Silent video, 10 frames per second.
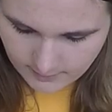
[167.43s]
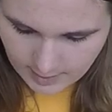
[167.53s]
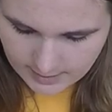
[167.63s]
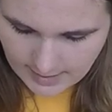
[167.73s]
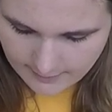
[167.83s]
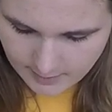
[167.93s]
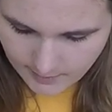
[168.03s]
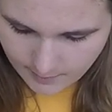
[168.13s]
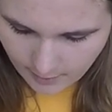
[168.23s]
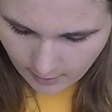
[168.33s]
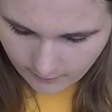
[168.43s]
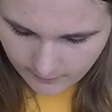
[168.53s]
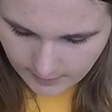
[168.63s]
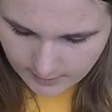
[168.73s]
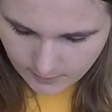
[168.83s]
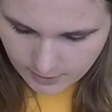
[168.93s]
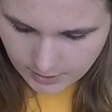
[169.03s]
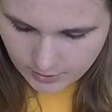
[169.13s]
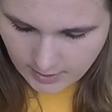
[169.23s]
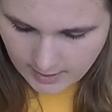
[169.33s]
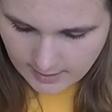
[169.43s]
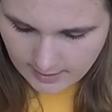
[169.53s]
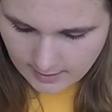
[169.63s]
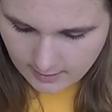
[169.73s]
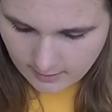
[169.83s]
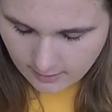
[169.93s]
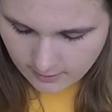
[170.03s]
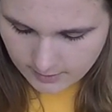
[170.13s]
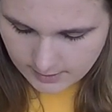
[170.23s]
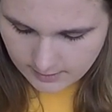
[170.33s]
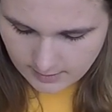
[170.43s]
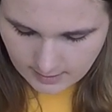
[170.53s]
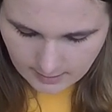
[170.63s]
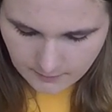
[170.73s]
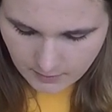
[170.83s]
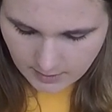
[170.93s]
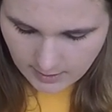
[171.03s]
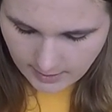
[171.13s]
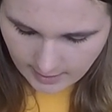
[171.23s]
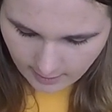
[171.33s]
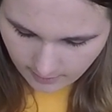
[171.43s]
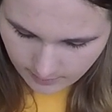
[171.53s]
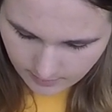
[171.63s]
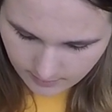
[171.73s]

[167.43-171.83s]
Doesn't have to be perfect, we're just trying to get close. And if you need help,